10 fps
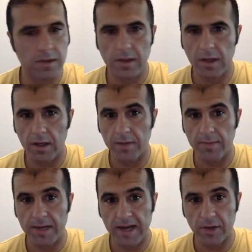Uh,
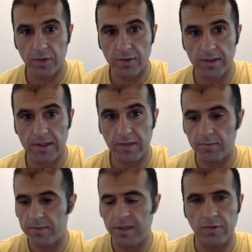but actually,
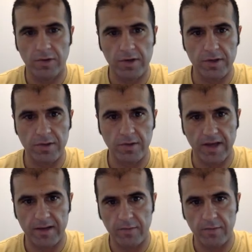in order to do that,